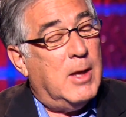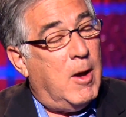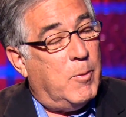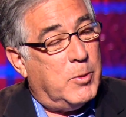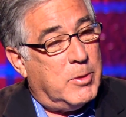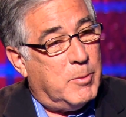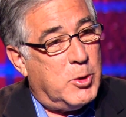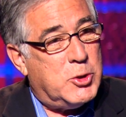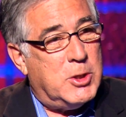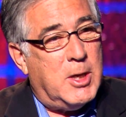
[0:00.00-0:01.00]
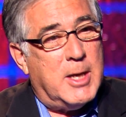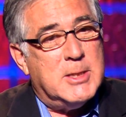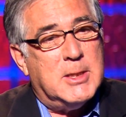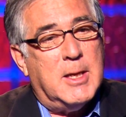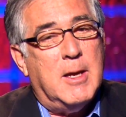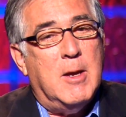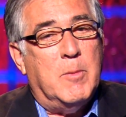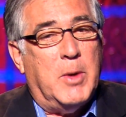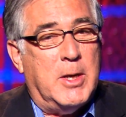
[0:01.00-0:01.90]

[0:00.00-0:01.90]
help with the merchandising. But